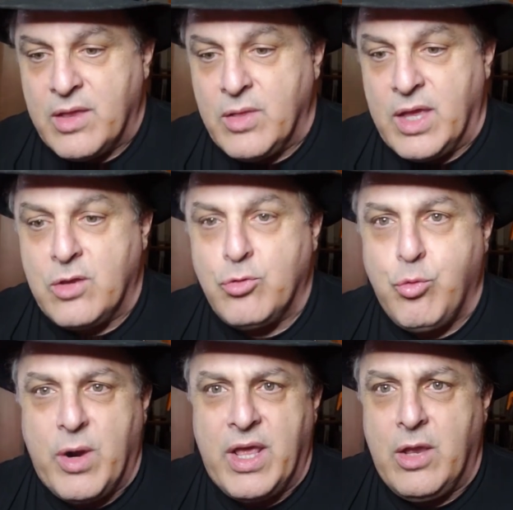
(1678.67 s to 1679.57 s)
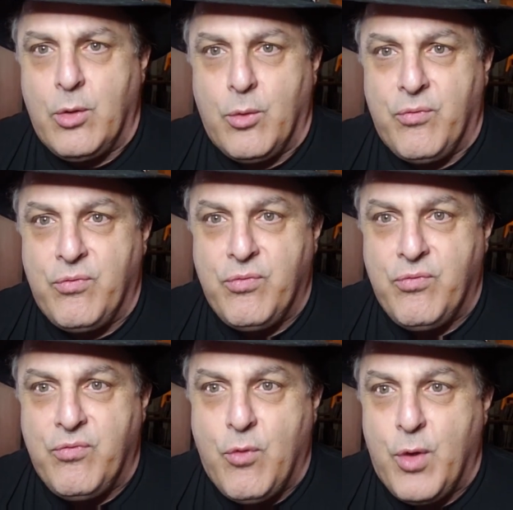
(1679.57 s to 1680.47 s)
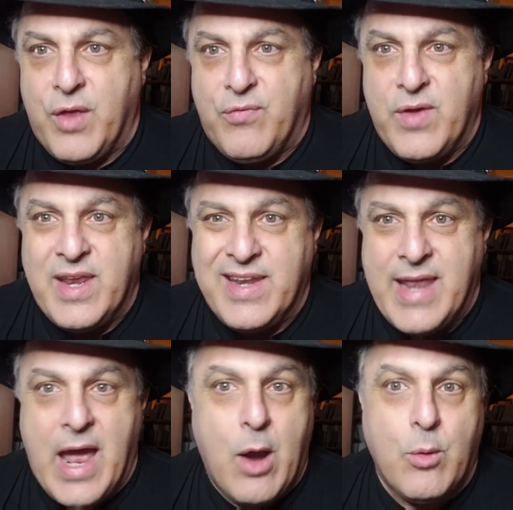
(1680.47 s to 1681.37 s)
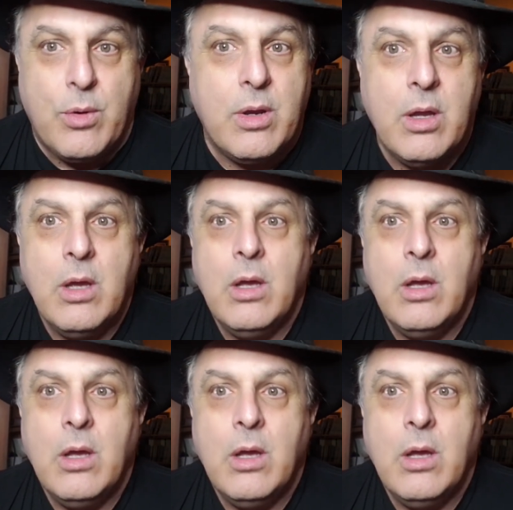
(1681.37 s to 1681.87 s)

like 20 or 40 feet down,